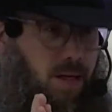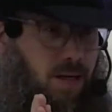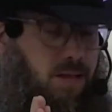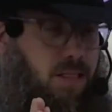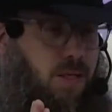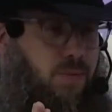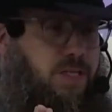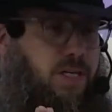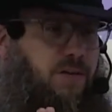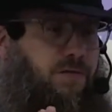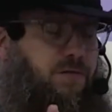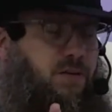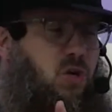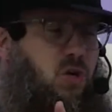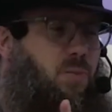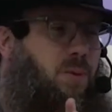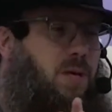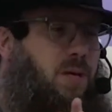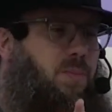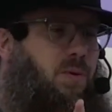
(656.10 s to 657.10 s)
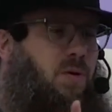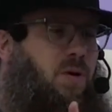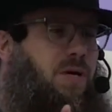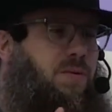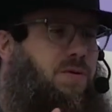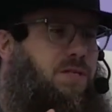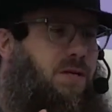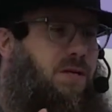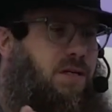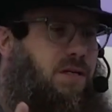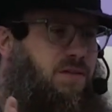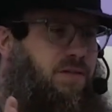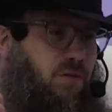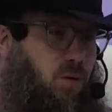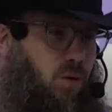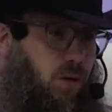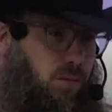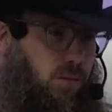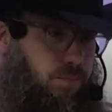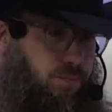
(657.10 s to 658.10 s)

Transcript: There was a few people he was looking for.